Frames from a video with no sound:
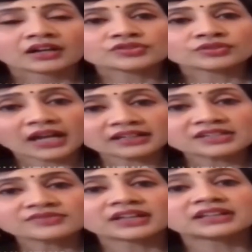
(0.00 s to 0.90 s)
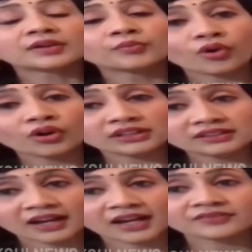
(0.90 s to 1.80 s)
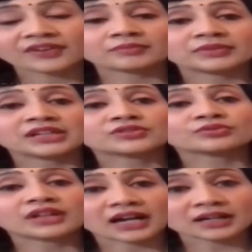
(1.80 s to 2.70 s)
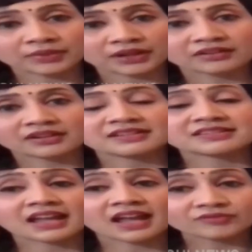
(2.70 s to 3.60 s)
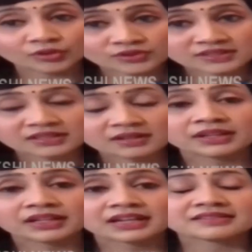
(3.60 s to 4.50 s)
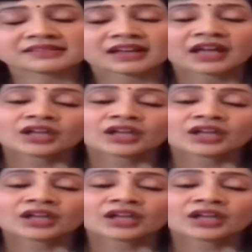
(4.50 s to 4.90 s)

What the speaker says: So that is why they're born in that family, to that parents, they have those siblings.